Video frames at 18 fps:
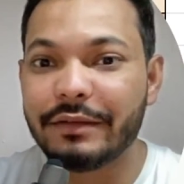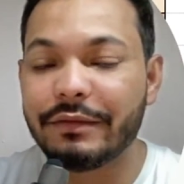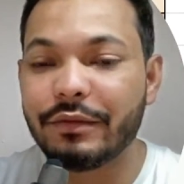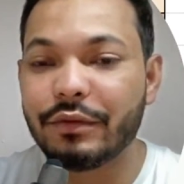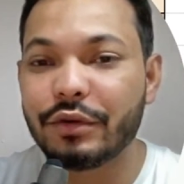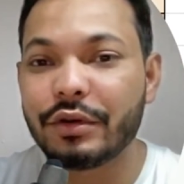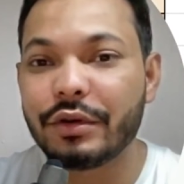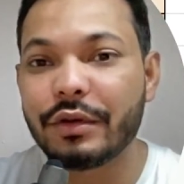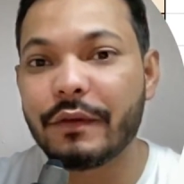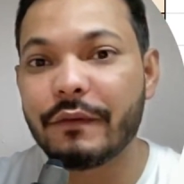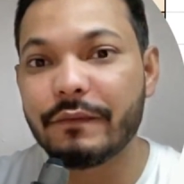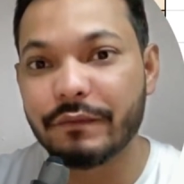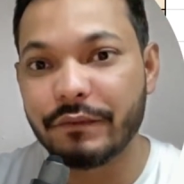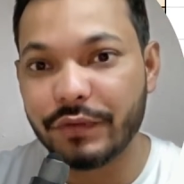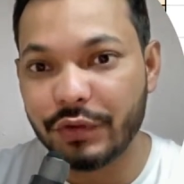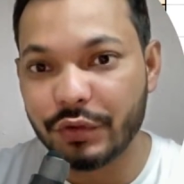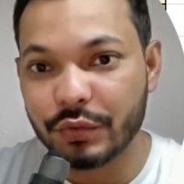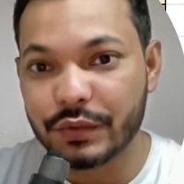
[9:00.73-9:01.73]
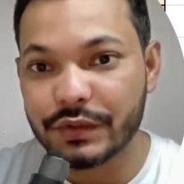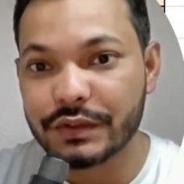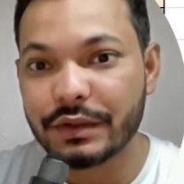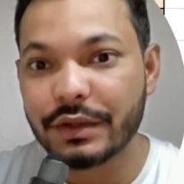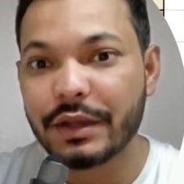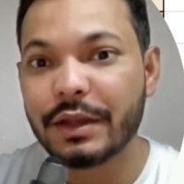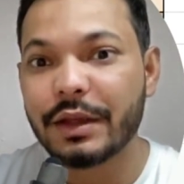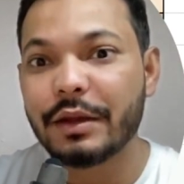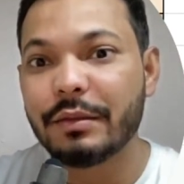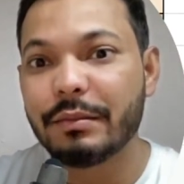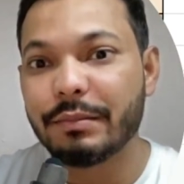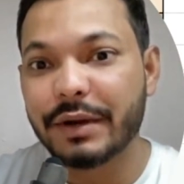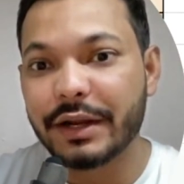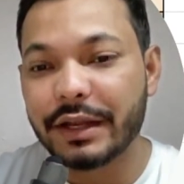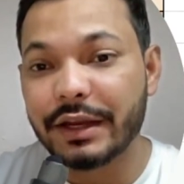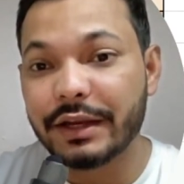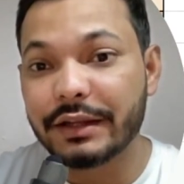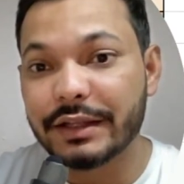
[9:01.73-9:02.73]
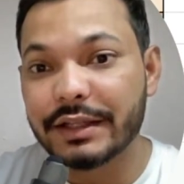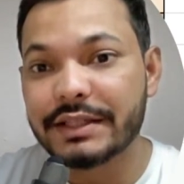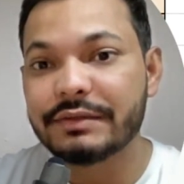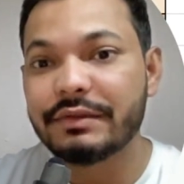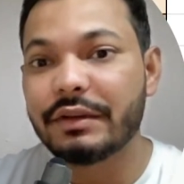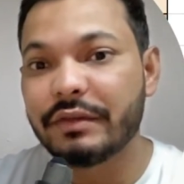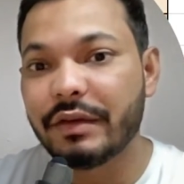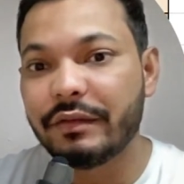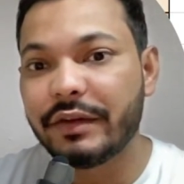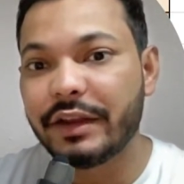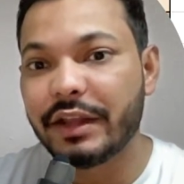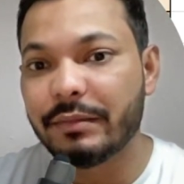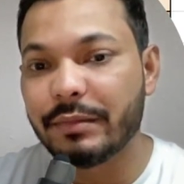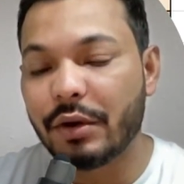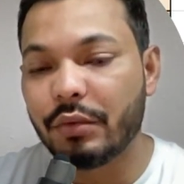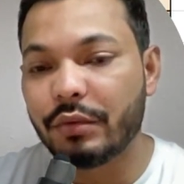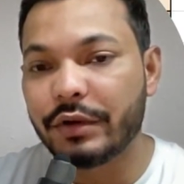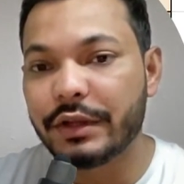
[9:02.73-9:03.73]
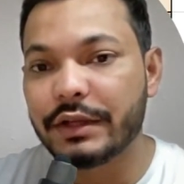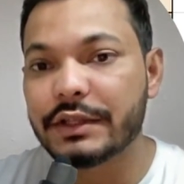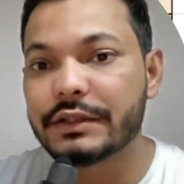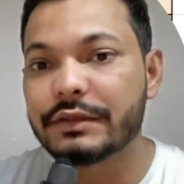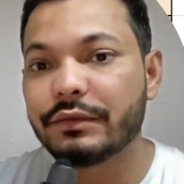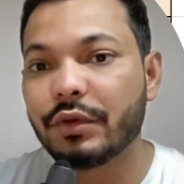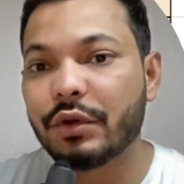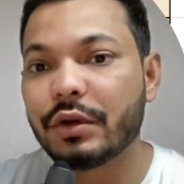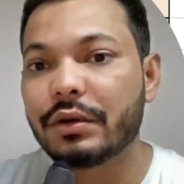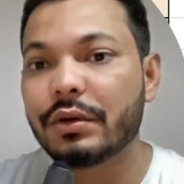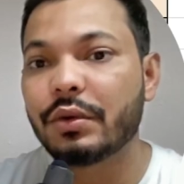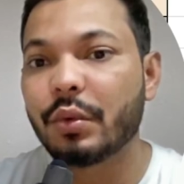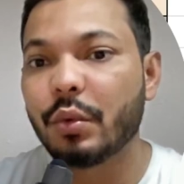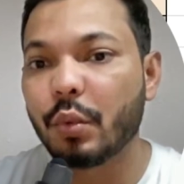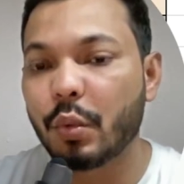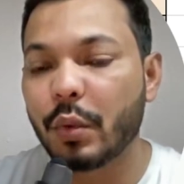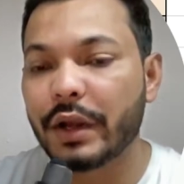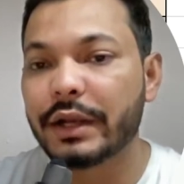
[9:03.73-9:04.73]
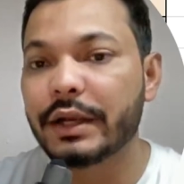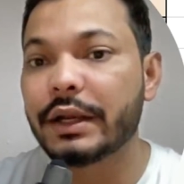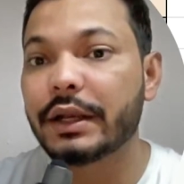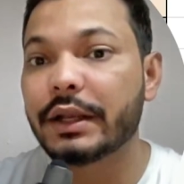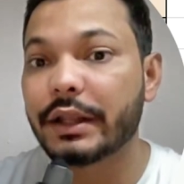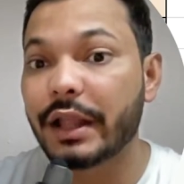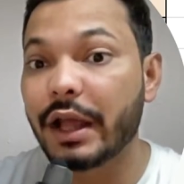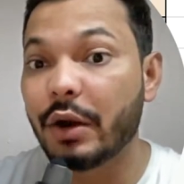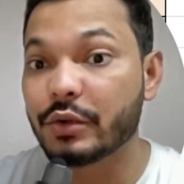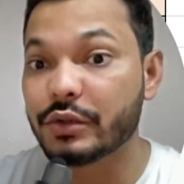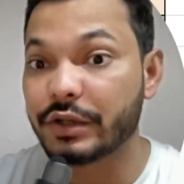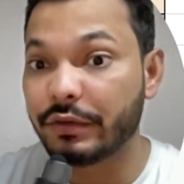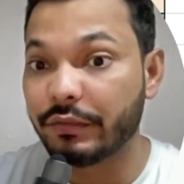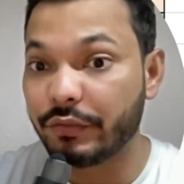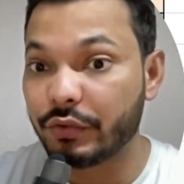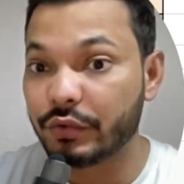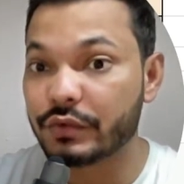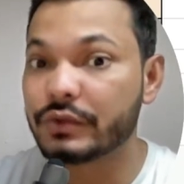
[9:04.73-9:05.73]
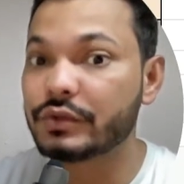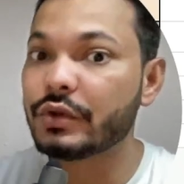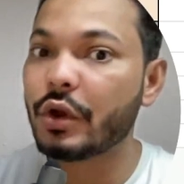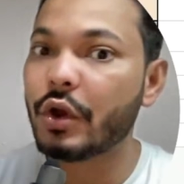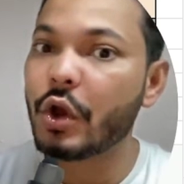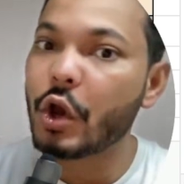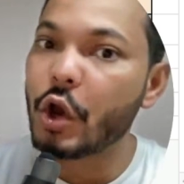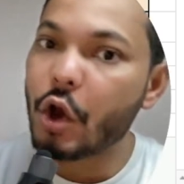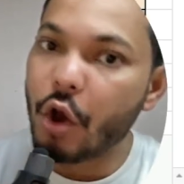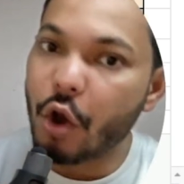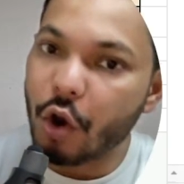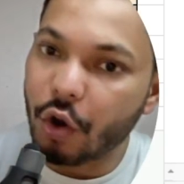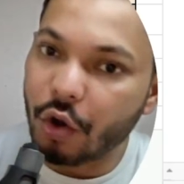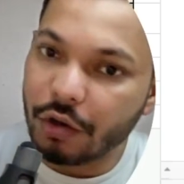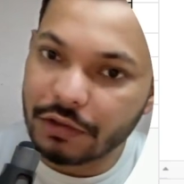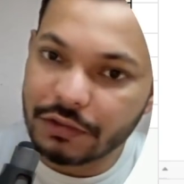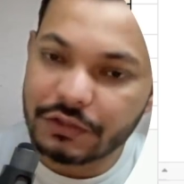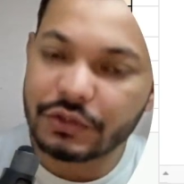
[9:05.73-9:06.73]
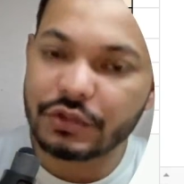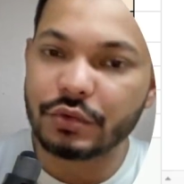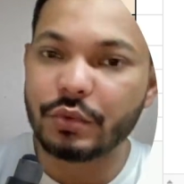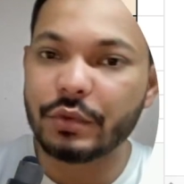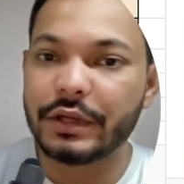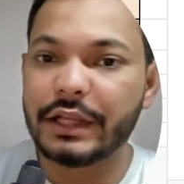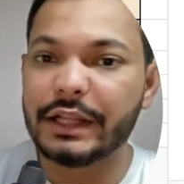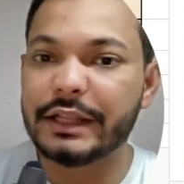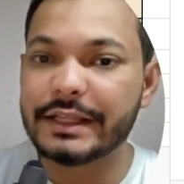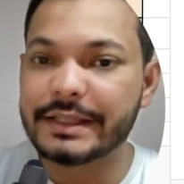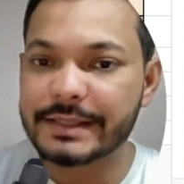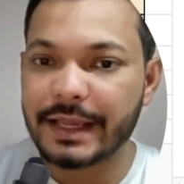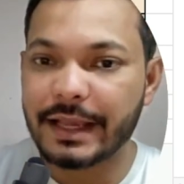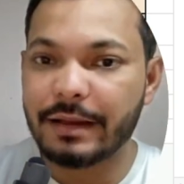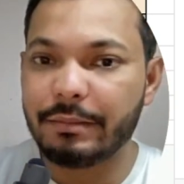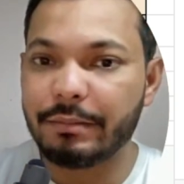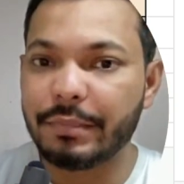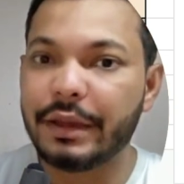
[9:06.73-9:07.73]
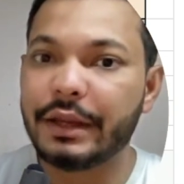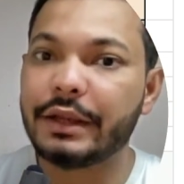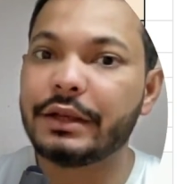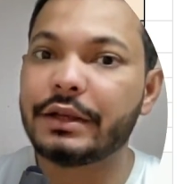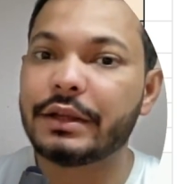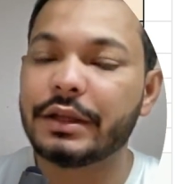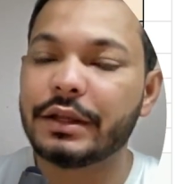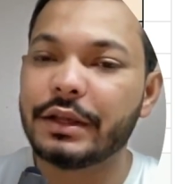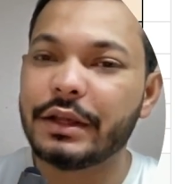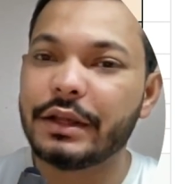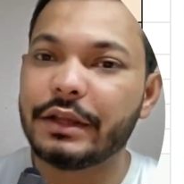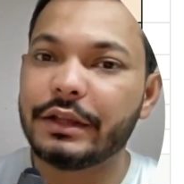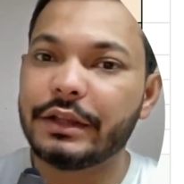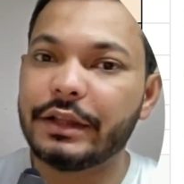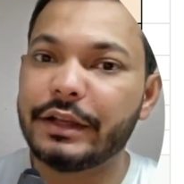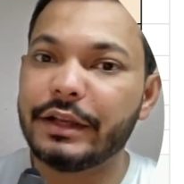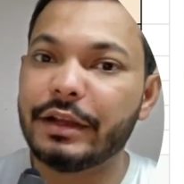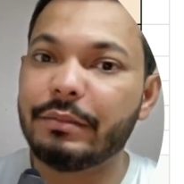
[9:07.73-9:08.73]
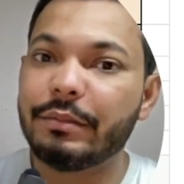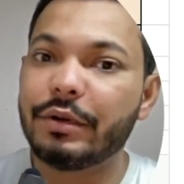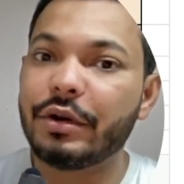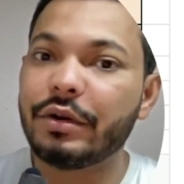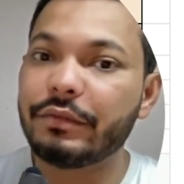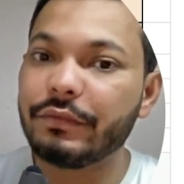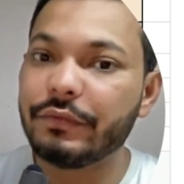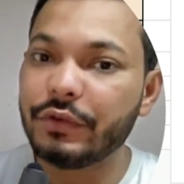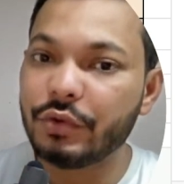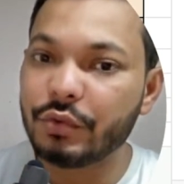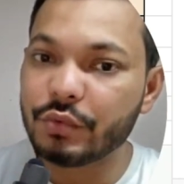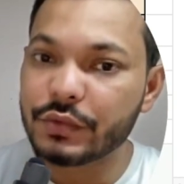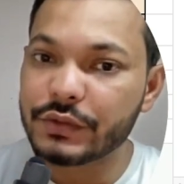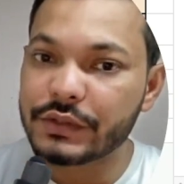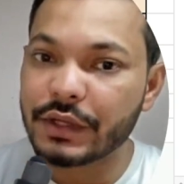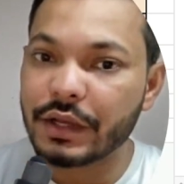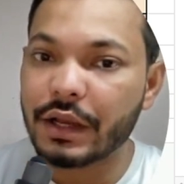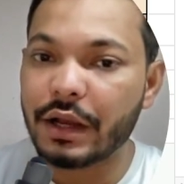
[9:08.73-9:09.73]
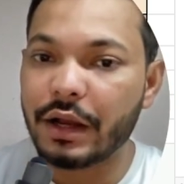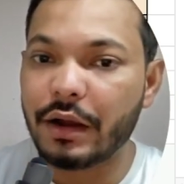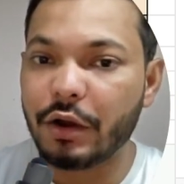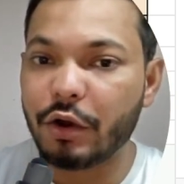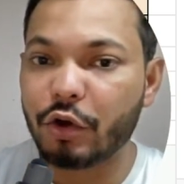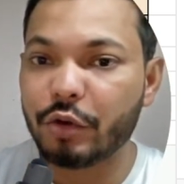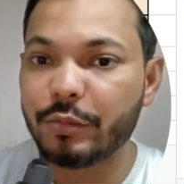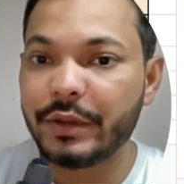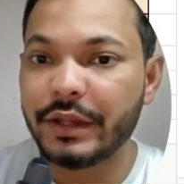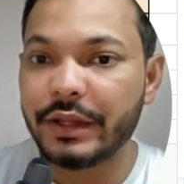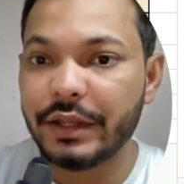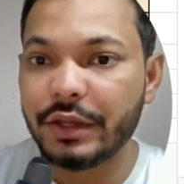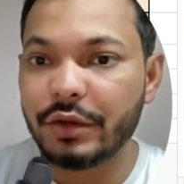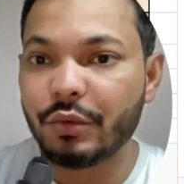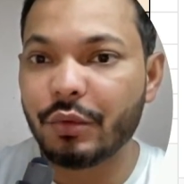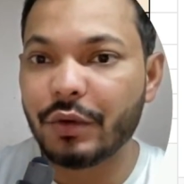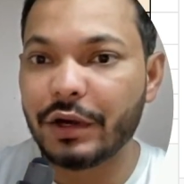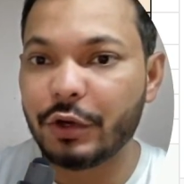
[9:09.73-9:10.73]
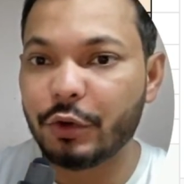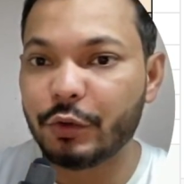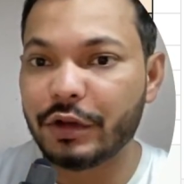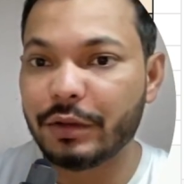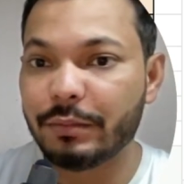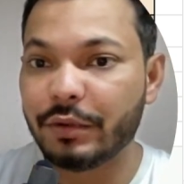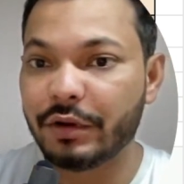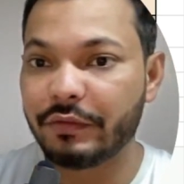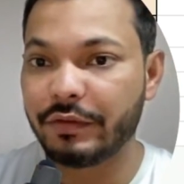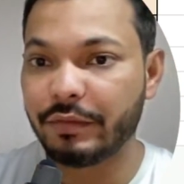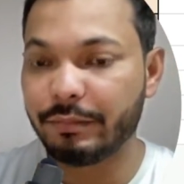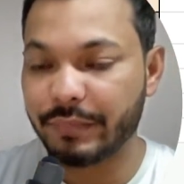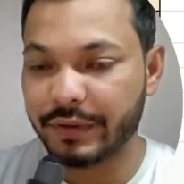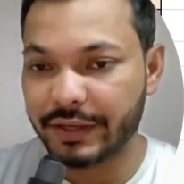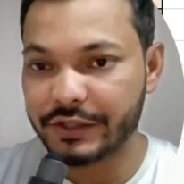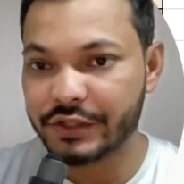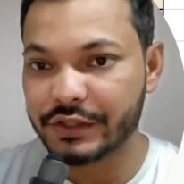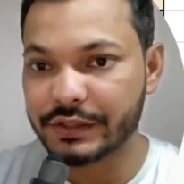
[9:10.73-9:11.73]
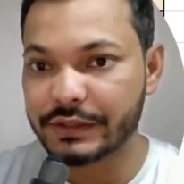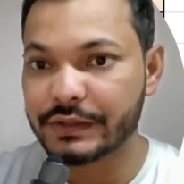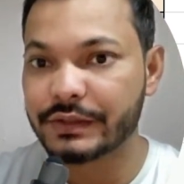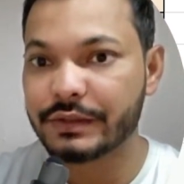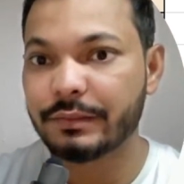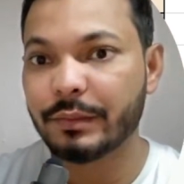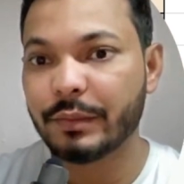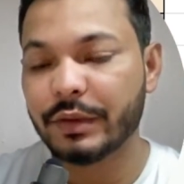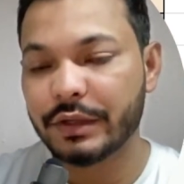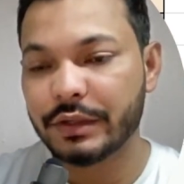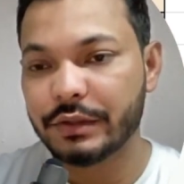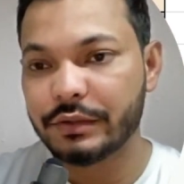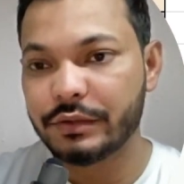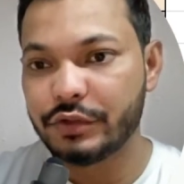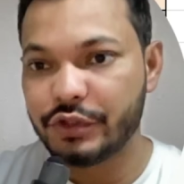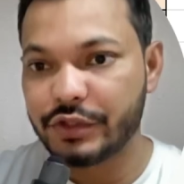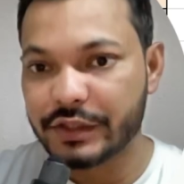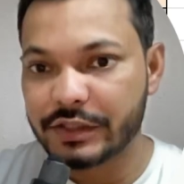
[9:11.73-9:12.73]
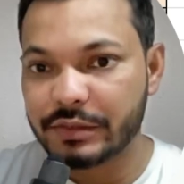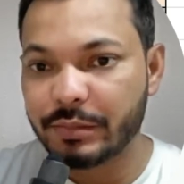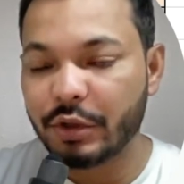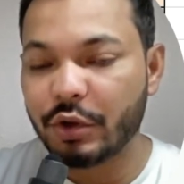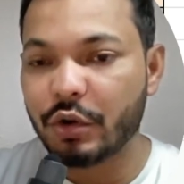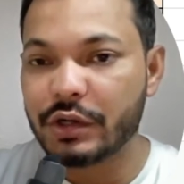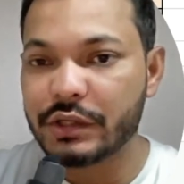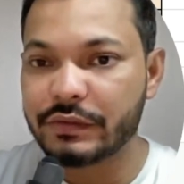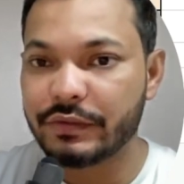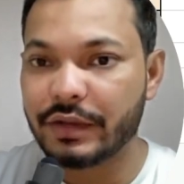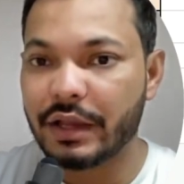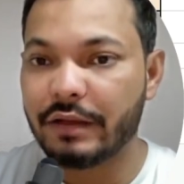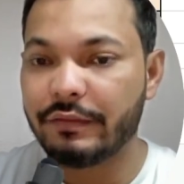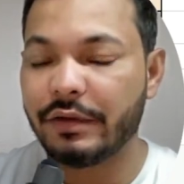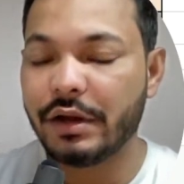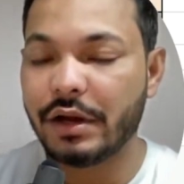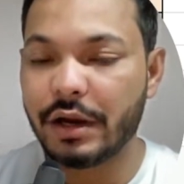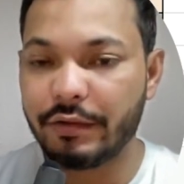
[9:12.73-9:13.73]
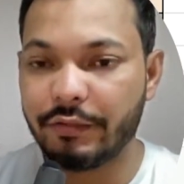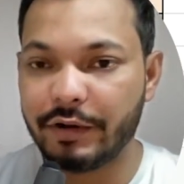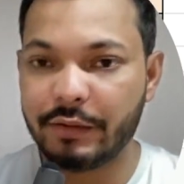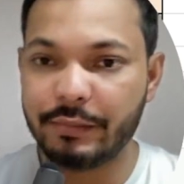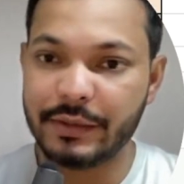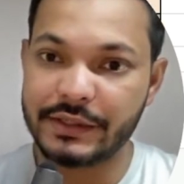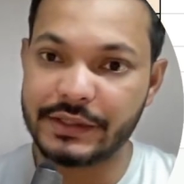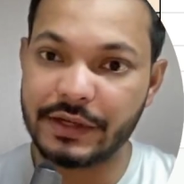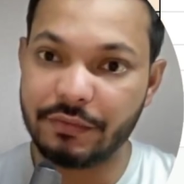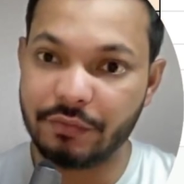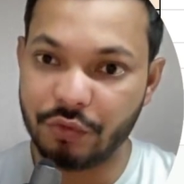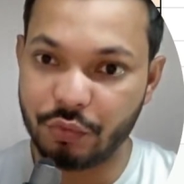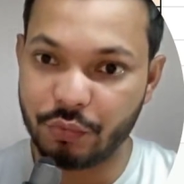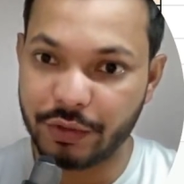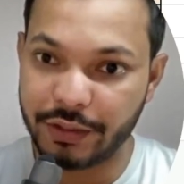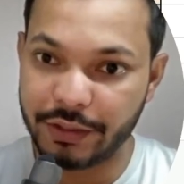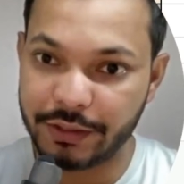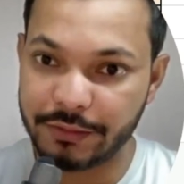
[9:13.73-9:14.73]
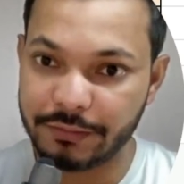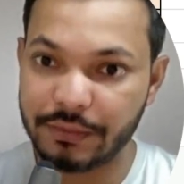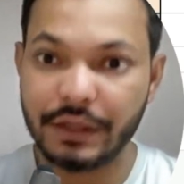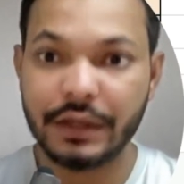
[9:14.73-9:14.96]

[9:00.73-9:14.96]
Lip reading: for views. But here, this 150 amount is for 1000 views. Also, in this campaign, the number of views are going to be equal to number of impressions just because we have a 100% view rate.